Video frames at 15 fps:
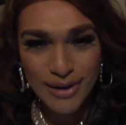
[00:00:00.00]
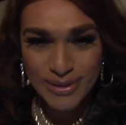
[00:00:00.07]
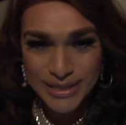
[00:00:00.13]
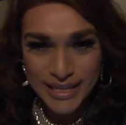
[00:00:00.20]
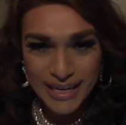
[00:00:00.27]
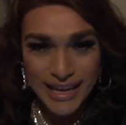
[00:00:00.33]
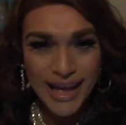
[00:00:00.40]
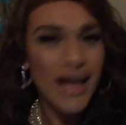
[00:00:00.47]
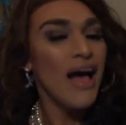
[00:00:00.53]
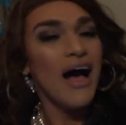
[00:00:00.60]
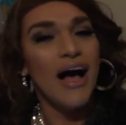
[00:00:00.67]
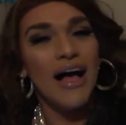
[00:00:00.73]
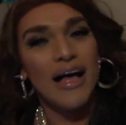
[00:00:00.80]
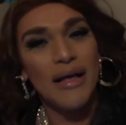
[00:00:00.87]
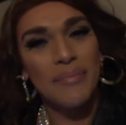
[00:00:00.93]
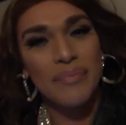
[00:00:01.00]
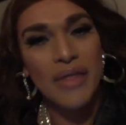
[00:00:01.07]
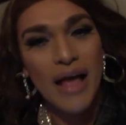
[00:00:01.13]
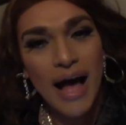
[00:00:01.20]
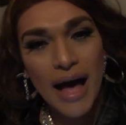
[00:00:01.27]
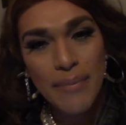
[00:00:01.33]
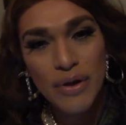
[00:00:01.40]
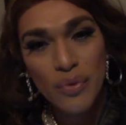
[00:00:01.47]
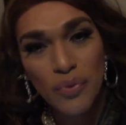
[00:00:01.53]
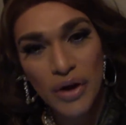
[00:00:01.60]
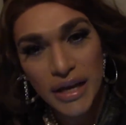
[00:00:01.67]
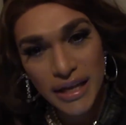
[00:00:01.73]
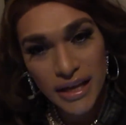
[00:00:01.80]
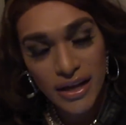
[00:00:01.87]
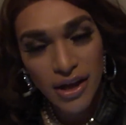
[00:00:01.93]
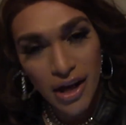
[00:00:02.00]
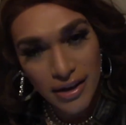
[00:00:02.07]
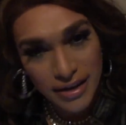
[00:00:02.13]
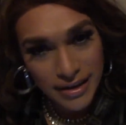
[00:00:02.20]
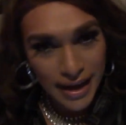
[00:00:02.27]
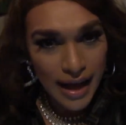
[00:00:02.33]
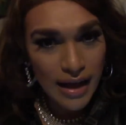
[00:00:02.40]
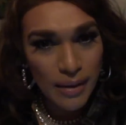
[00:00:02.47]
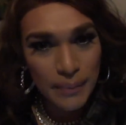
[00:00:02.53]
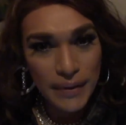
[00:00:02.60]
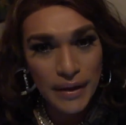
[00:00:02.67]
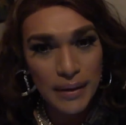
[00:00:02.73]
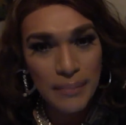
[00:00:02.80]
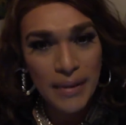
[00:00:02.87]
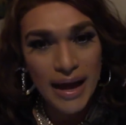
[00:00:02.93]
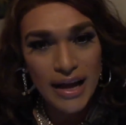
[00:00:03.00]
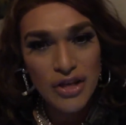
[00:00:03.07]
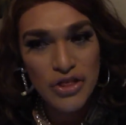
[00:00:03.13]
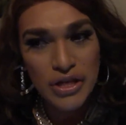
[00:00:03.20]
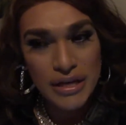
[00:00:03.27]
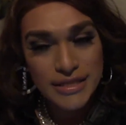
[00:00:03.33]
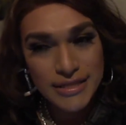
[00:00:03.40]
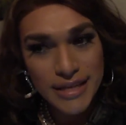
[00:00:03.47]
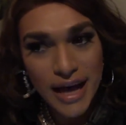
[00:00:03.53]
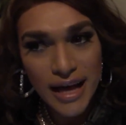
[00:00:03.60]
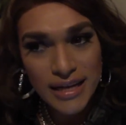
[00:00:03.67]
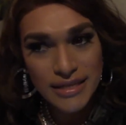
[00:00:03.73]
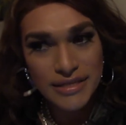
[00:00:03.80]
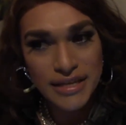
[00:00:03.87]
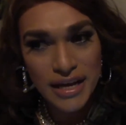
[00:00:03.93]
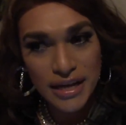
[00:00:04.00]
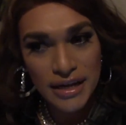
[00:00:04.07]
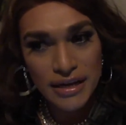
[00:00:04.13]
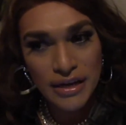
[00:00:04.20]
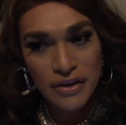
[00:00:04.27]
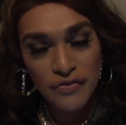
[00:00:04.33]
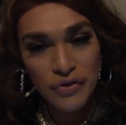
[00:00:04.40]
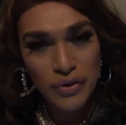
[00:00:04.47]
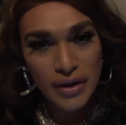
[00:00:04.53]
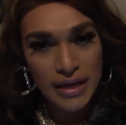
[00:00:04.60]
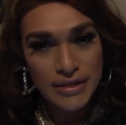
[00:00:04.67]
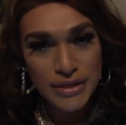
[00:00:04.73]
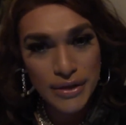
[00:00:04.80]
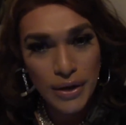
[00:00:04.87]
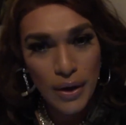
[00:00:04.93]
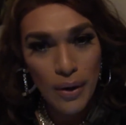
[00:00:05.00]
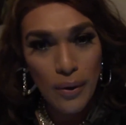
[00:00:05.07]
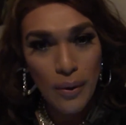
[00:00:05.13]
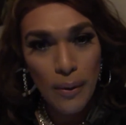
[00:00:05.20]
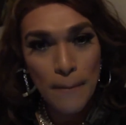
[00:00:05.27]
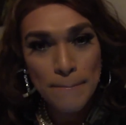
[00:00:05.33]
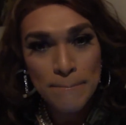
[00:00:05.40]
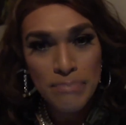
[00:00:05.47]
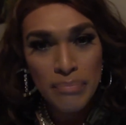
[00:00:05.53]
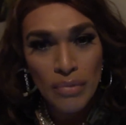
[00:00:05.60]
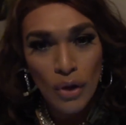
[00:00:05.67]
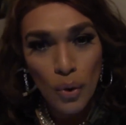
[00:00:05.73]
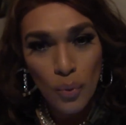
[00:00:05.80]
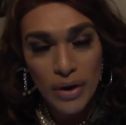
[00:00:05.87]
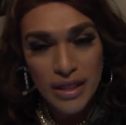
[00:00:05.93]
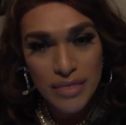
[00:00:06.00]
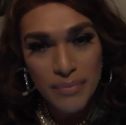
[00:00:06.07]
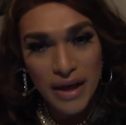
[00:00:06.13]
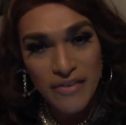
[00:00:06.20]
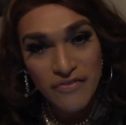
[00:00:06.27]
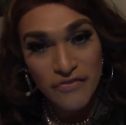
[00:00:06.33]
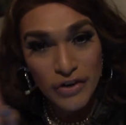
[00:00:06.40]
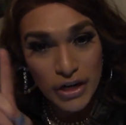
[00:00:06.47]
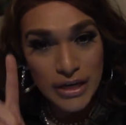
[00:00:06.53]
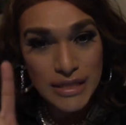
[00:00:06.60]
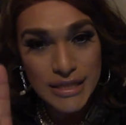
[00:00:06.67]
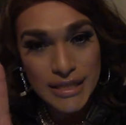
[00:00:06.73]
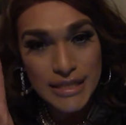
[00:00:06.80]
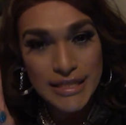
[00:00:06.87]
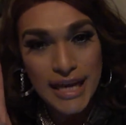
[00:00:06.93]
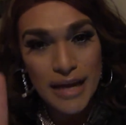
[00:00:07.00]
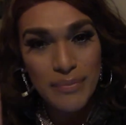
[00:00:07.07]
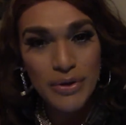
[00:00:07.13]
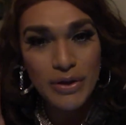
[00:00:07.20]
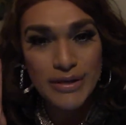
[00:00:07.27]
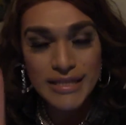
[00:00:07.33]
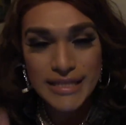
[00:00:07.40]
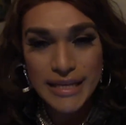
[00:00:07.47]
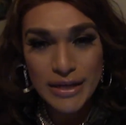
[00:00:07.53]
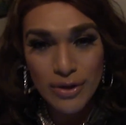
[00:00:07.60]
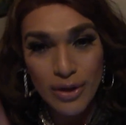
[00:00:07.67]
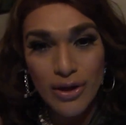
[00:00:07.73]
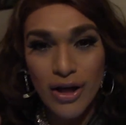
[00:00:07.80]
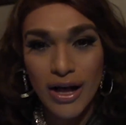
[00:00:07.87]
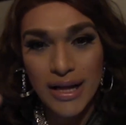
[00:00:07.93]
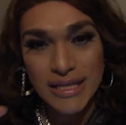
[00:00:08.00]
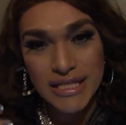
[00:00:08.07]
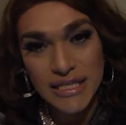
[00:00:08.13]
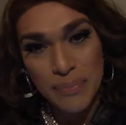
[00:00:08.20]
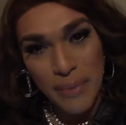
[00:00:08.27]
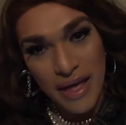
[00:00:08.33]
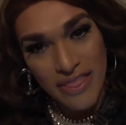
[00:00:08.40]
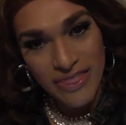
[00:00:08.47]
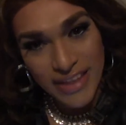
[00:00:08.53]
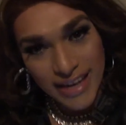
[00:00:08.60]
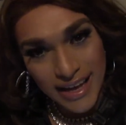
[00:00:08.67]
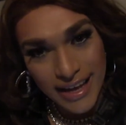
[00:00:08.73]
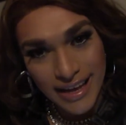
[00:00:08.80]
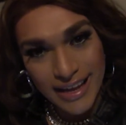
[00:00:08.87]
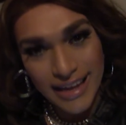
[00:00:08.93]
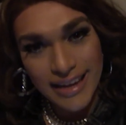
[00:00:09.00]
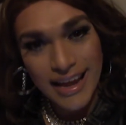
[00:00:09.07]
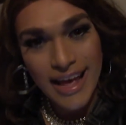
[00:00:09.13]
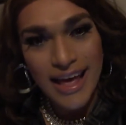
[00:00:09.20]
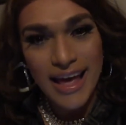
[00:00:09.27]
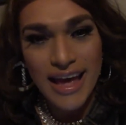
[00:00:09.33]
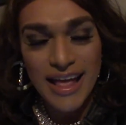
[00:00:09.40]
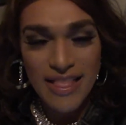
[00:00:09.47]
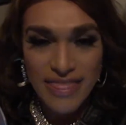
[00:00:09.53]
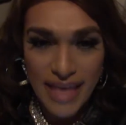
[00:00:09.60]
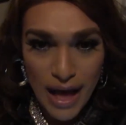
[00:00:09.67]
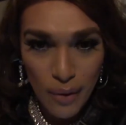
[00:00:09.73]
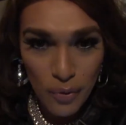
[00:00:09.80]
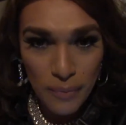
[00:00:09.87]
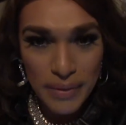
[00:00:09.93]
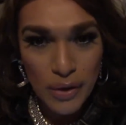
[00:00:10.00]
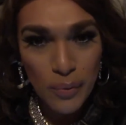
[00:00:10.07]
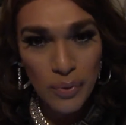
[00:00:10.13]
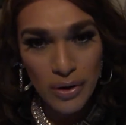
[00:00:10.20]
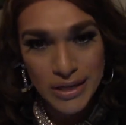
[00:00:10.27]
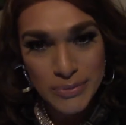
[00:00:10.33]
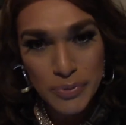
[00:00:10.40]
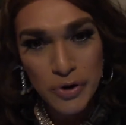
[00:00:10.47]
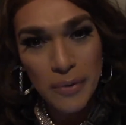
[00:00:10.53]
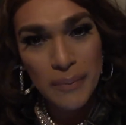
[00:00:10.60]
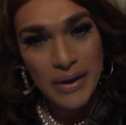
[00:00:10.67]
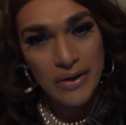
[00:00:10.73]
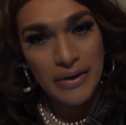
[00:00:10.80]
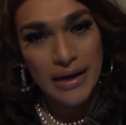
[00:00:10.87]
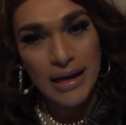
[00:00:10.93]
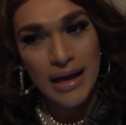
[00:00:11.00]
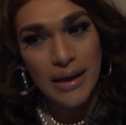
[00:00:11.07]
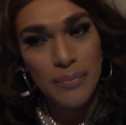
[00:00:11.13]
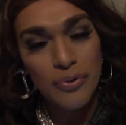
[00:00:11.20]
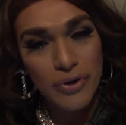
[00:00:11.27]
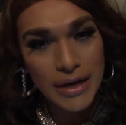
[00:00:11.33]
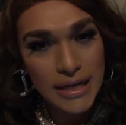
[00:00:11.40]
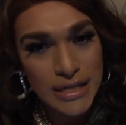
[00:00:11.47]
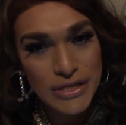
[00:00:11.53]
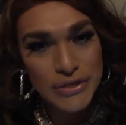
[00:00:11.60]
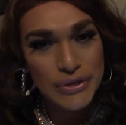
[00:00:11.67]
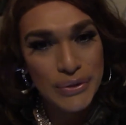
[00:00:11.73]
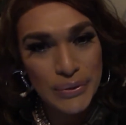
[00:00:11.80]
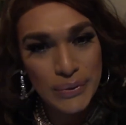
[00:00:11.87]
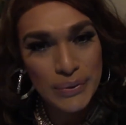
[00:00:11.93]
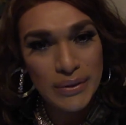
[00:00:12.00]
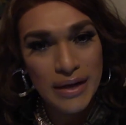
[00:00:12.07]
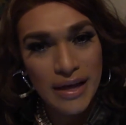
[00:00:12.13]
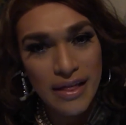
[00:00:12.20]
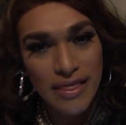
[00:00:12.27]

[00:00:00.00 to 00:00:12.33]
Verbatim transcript: no, I was kidding. Um, I've been working on an album. I just got done a few days ago with my first debut single called Spend the Night, and that will be world premiering pretty soon.